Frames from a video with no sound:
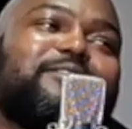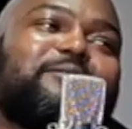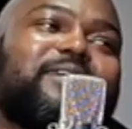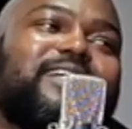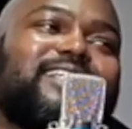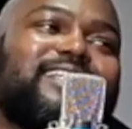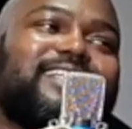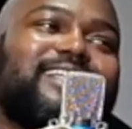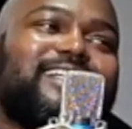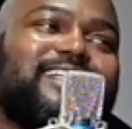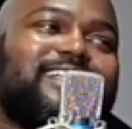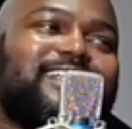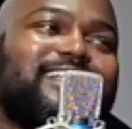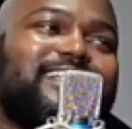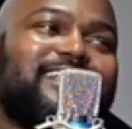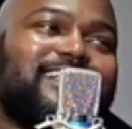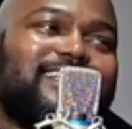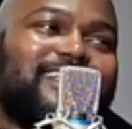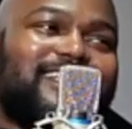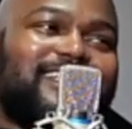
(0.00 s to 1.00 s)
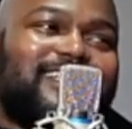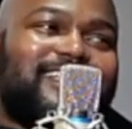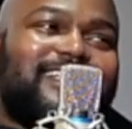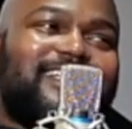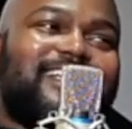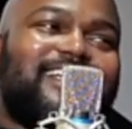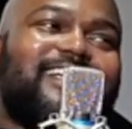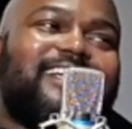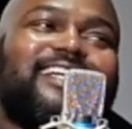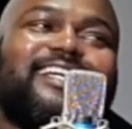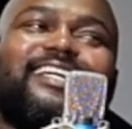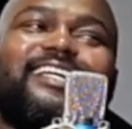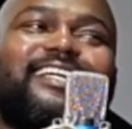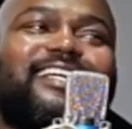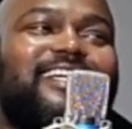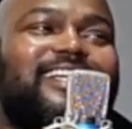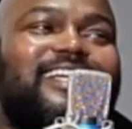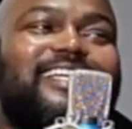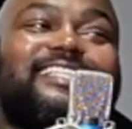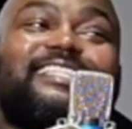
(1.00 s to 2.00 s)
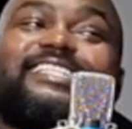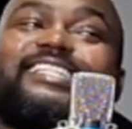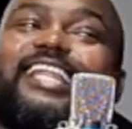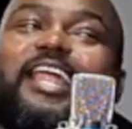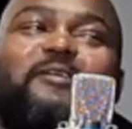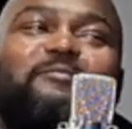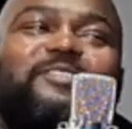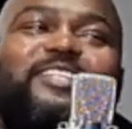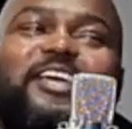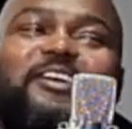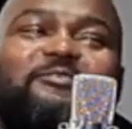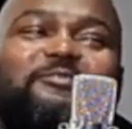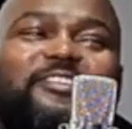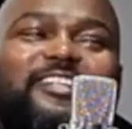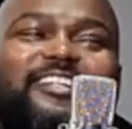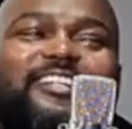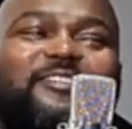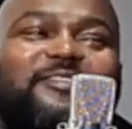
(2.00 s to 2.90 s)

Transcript: man. Yeah. Hey, slap different,